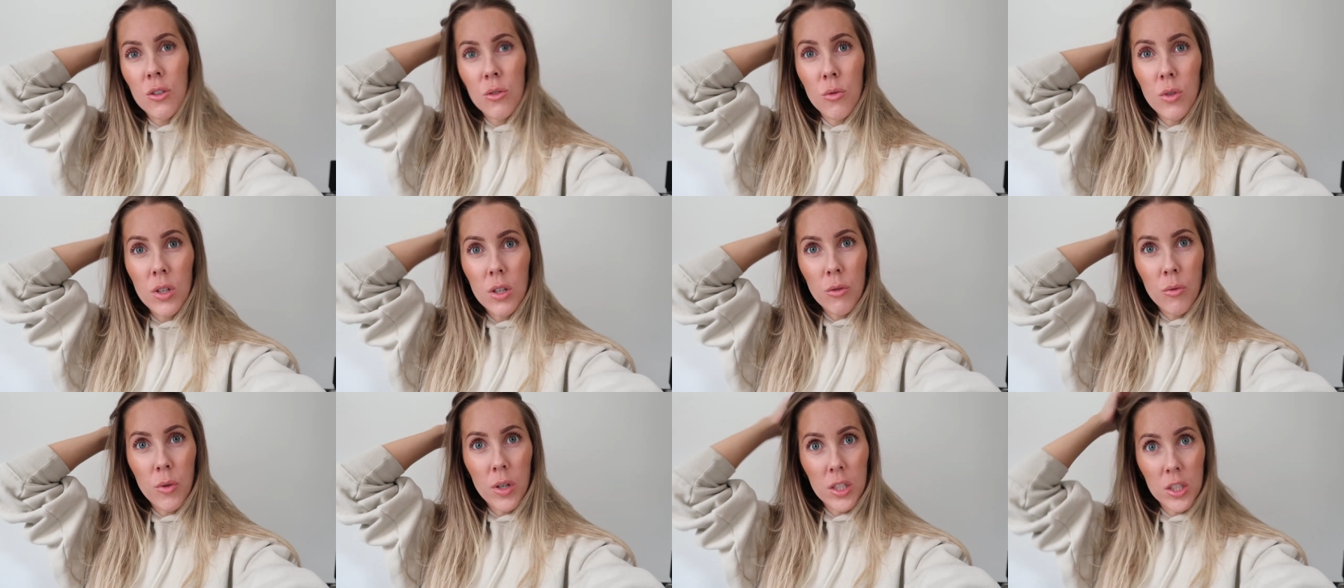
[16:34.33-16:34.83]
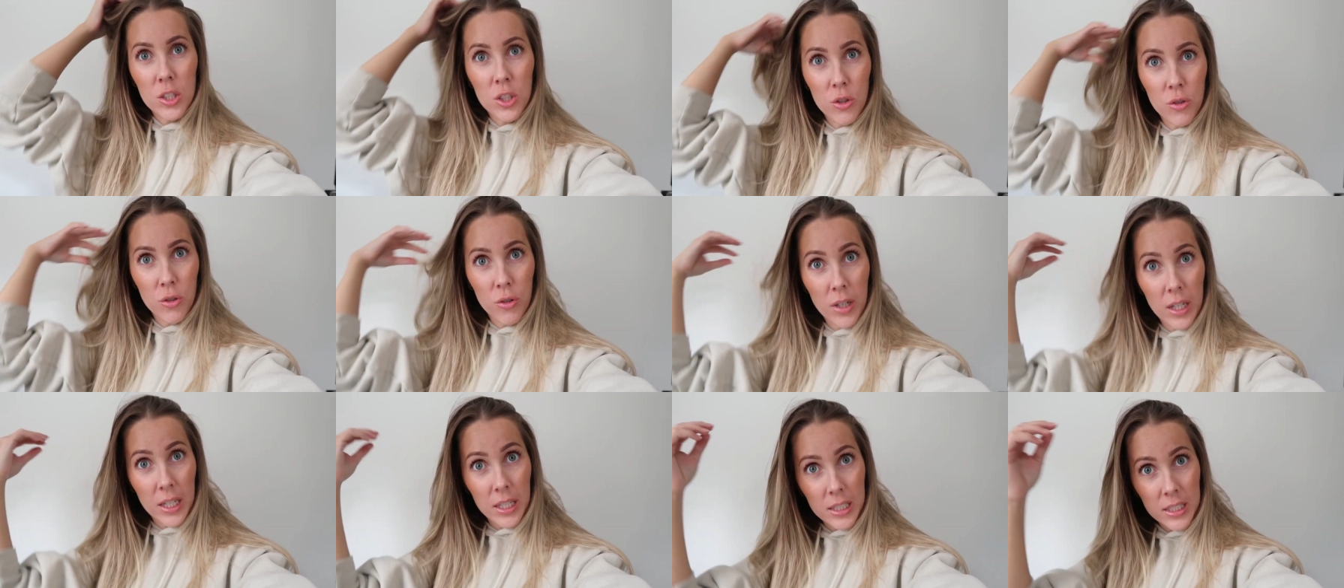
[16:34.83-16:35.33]
what I want to do
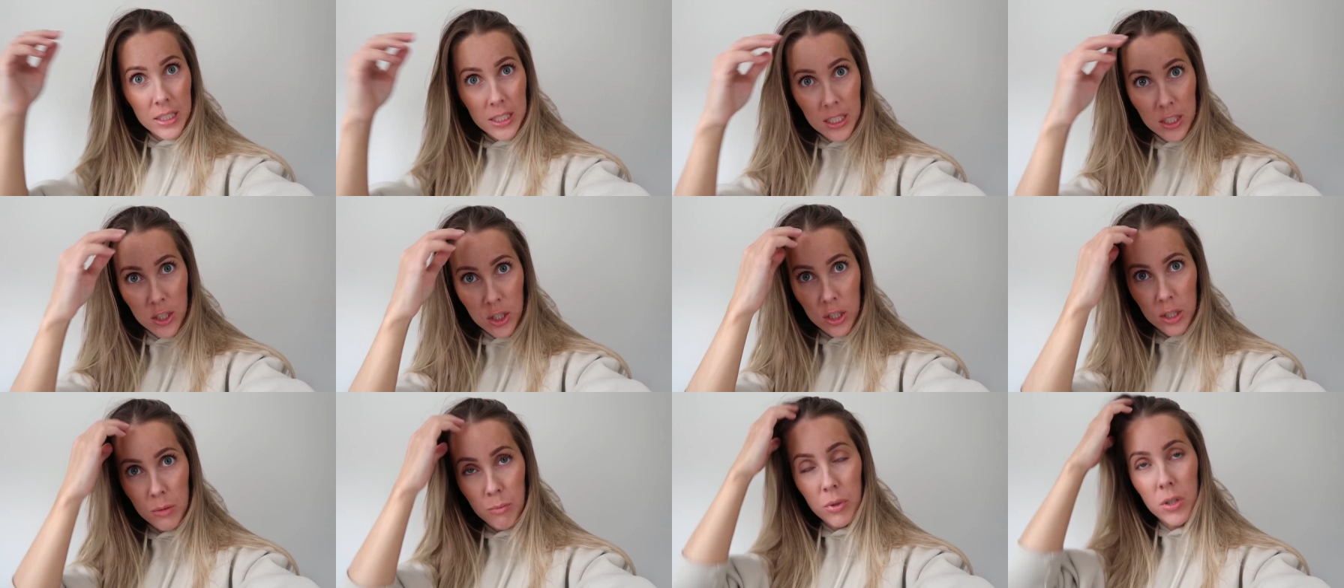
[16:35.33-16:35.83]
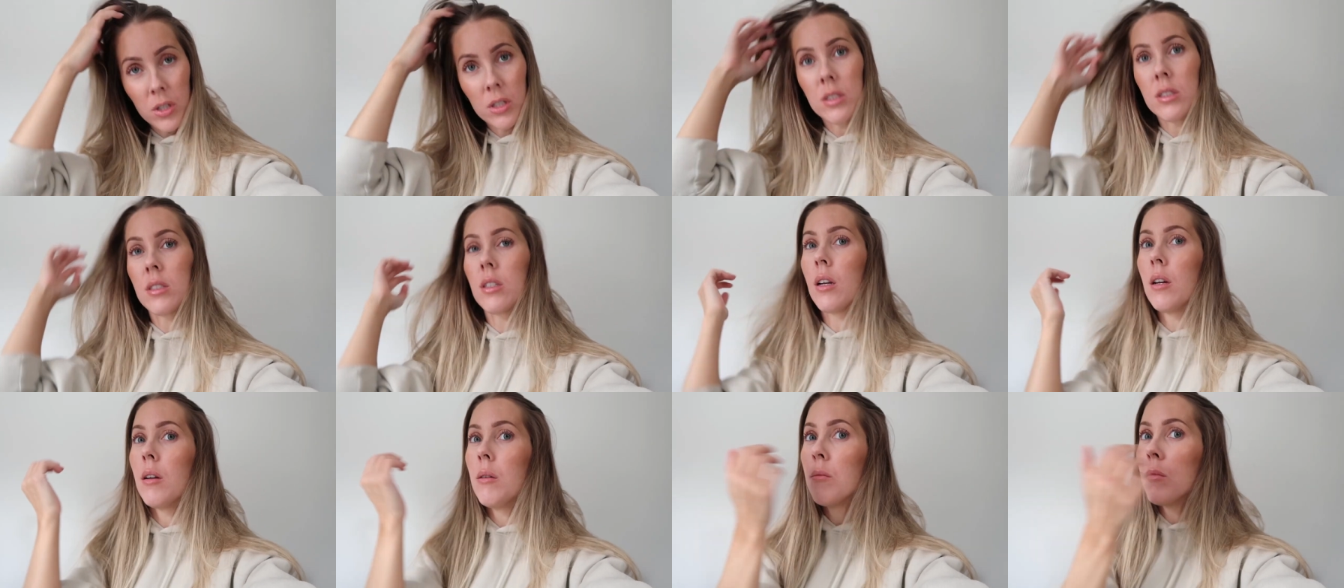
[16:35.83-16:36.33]
to it. I did just put
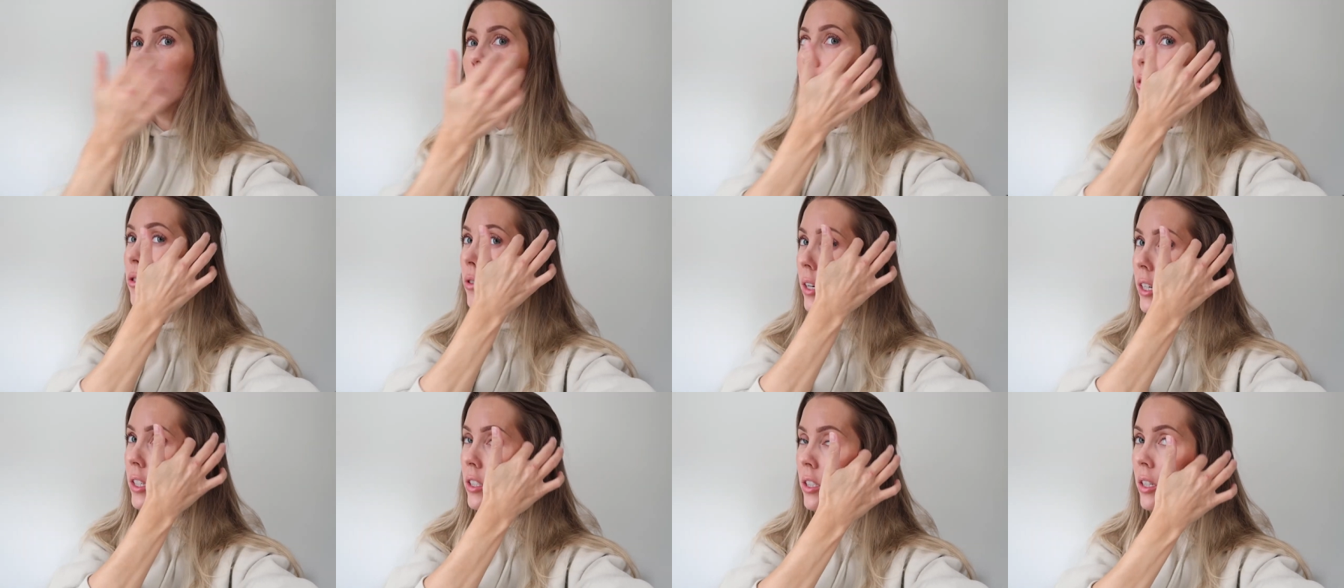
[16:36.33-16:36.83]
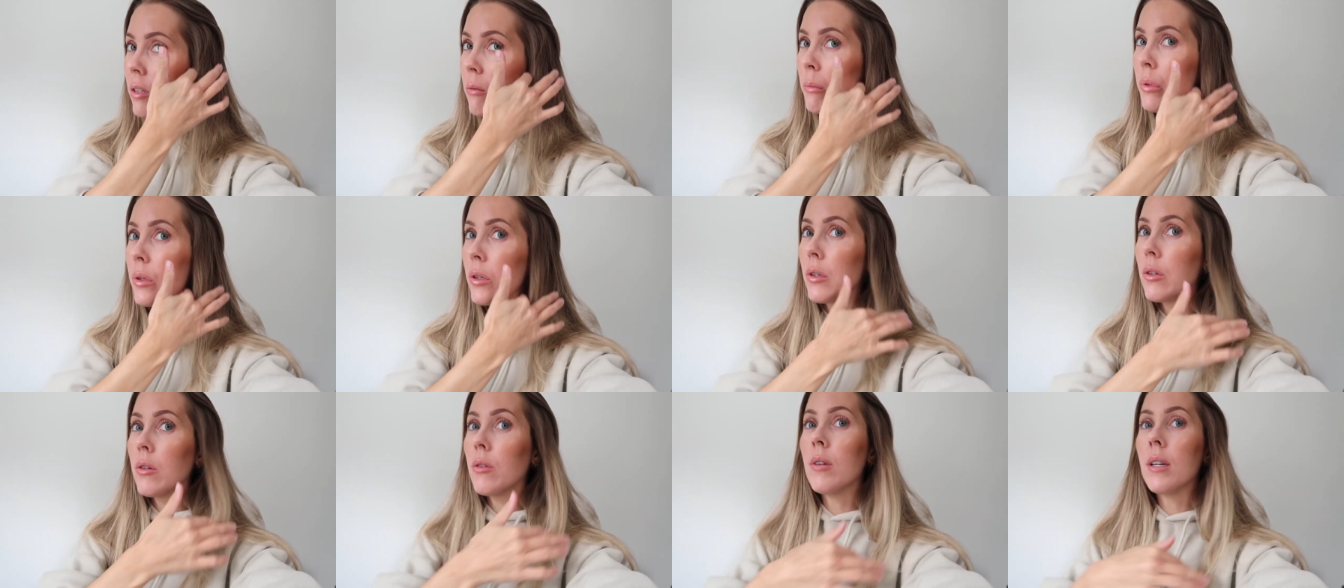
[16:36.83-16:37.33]
some dry
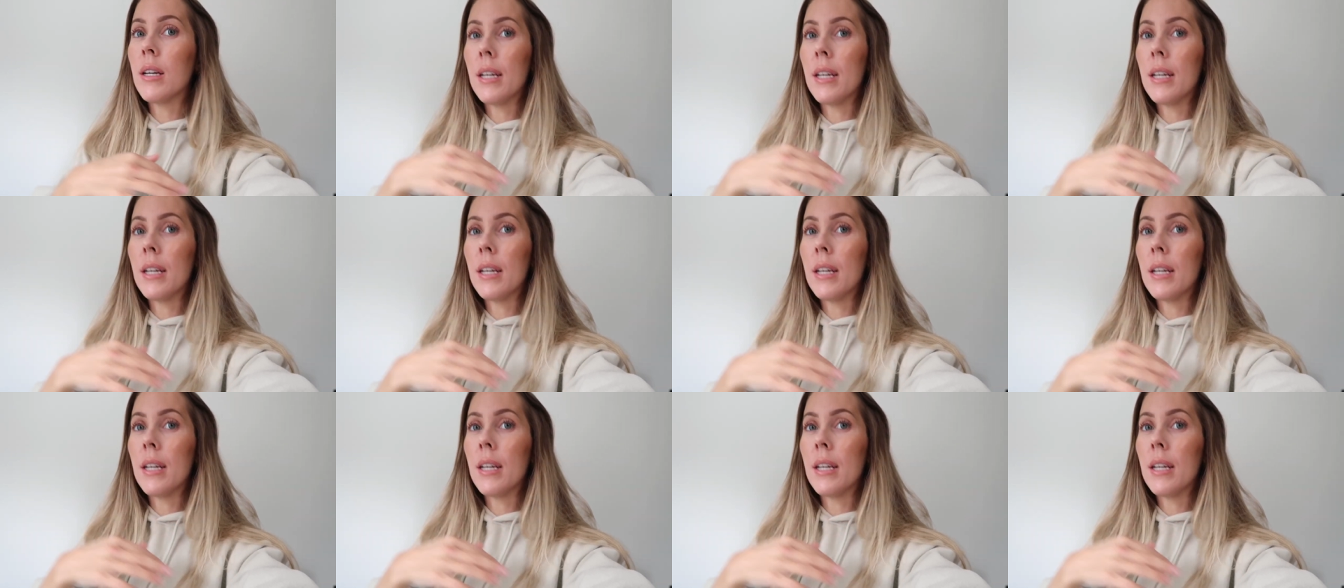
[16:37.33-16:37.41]
shampoo